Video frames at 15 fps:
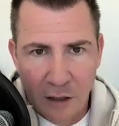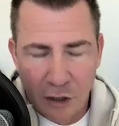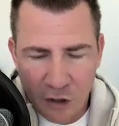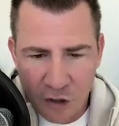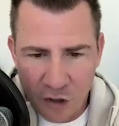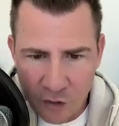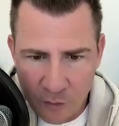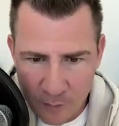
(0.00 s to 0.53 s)

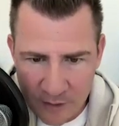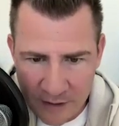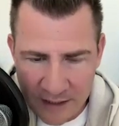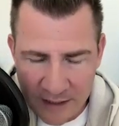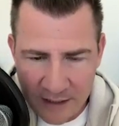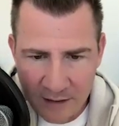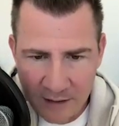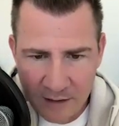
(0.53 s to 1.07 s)

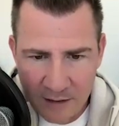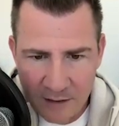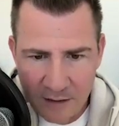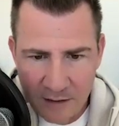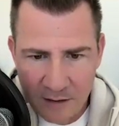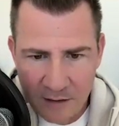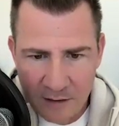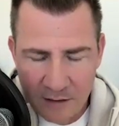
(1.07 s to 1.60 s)
unarguably
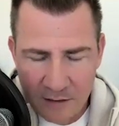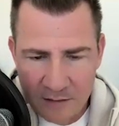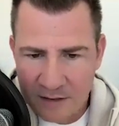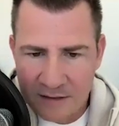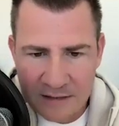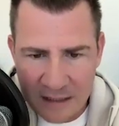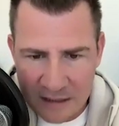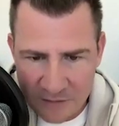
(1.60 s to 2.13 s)

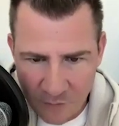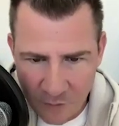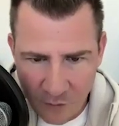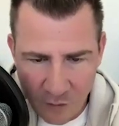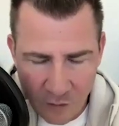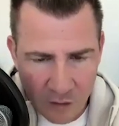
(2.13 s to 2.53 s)
successful